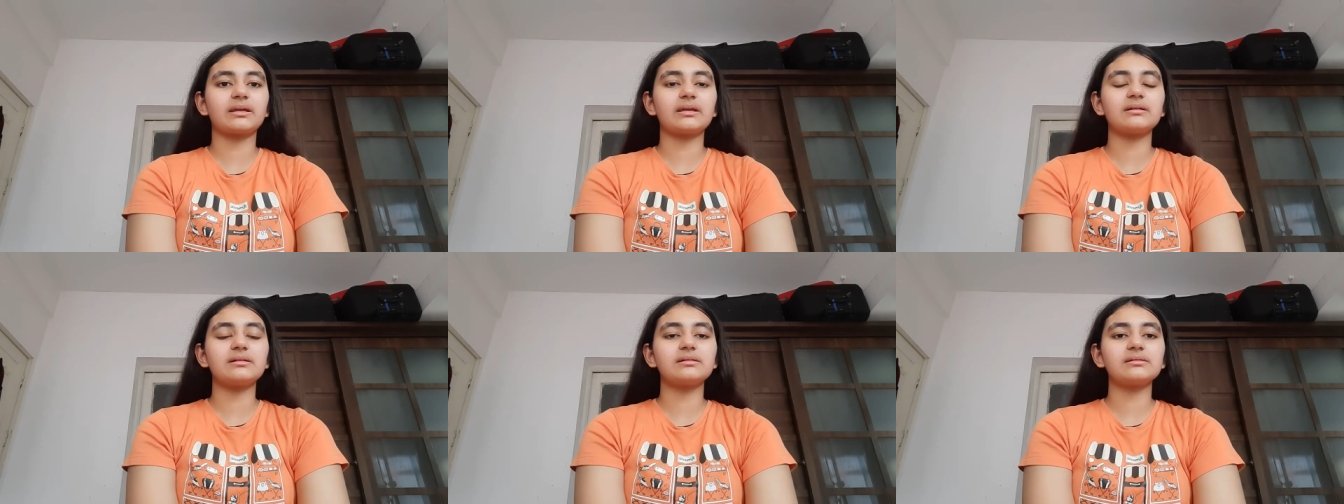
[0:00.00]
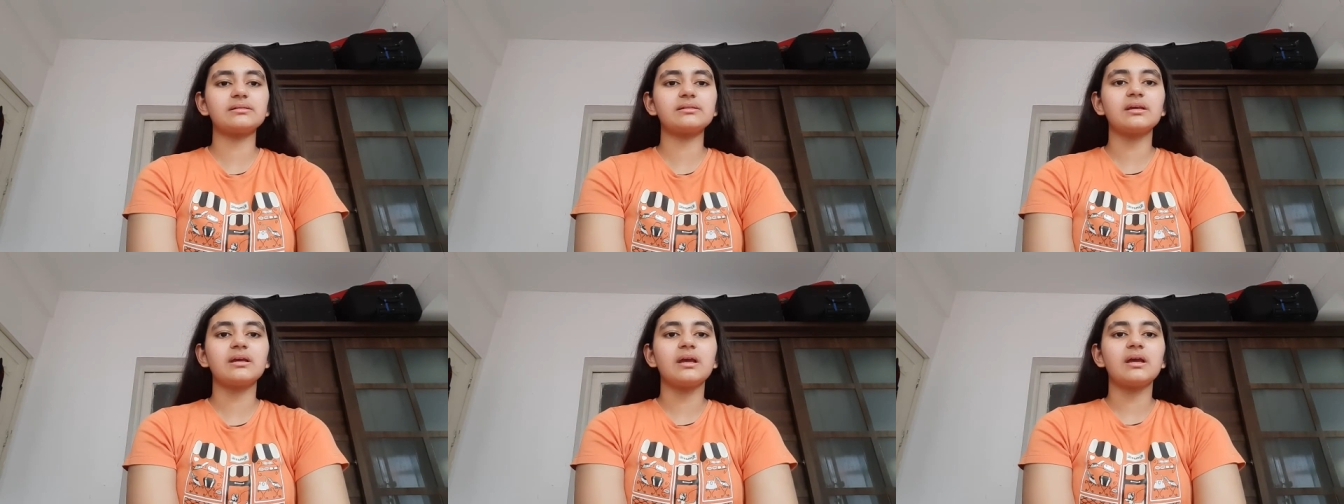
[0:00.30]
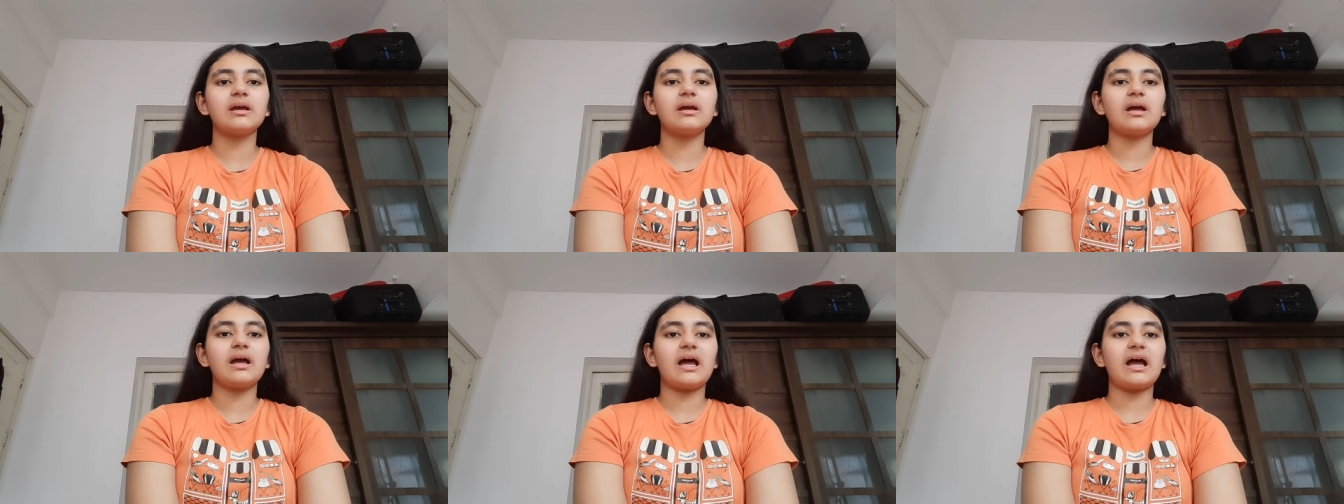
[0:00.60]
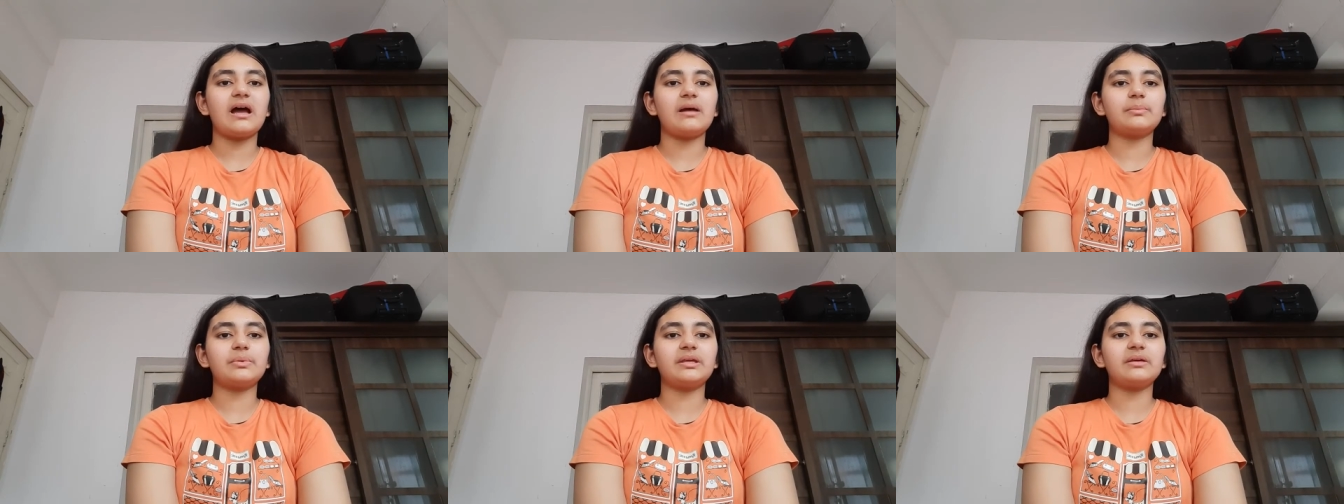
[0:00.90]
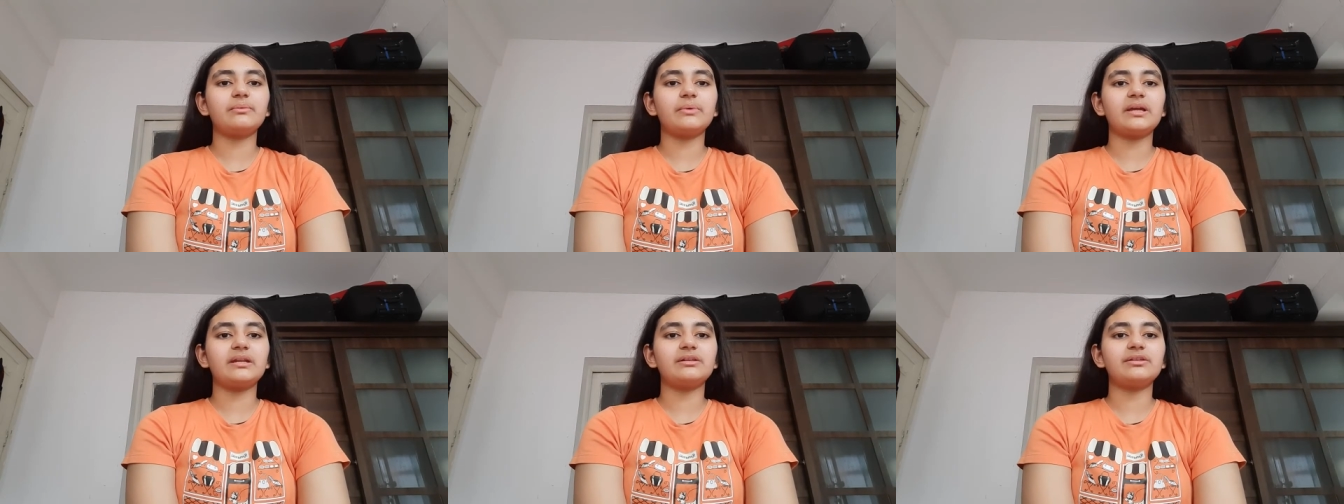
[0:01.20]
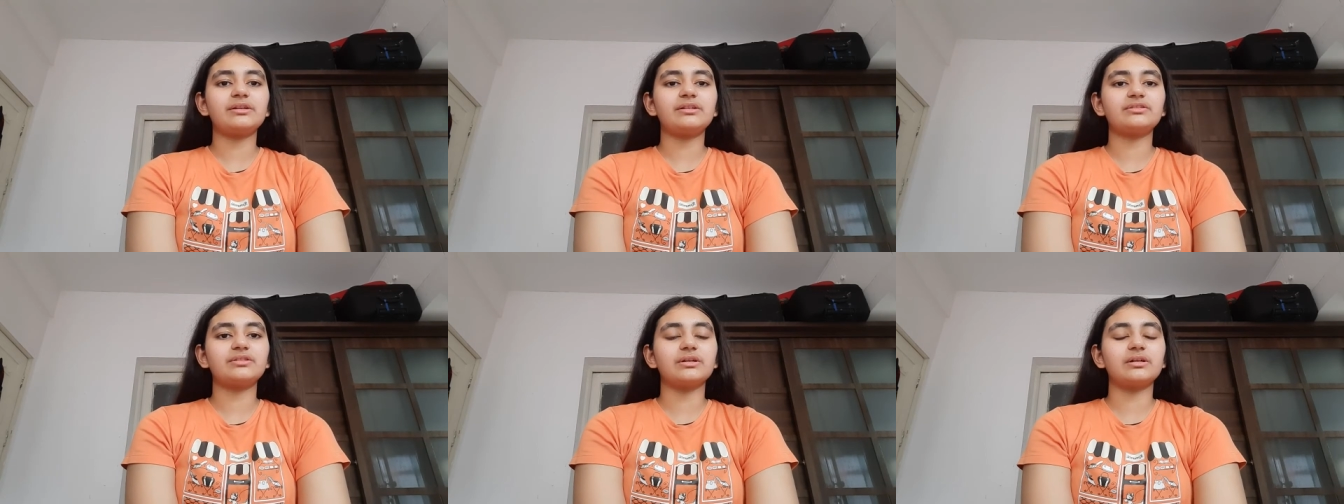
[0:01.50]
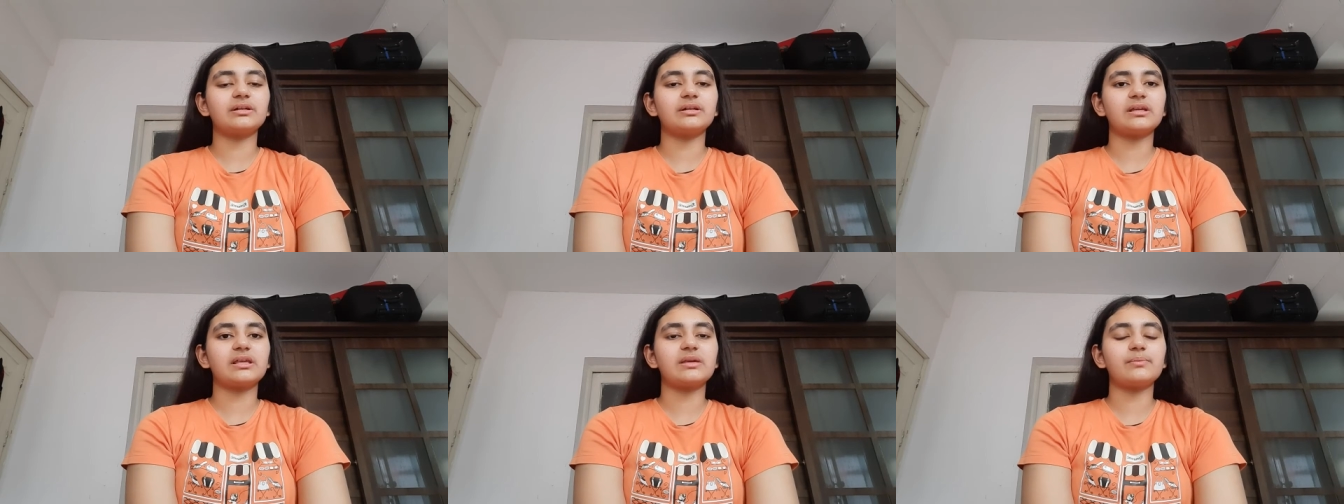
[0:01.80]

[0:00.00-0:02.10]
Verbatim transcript: kills Abby when uh,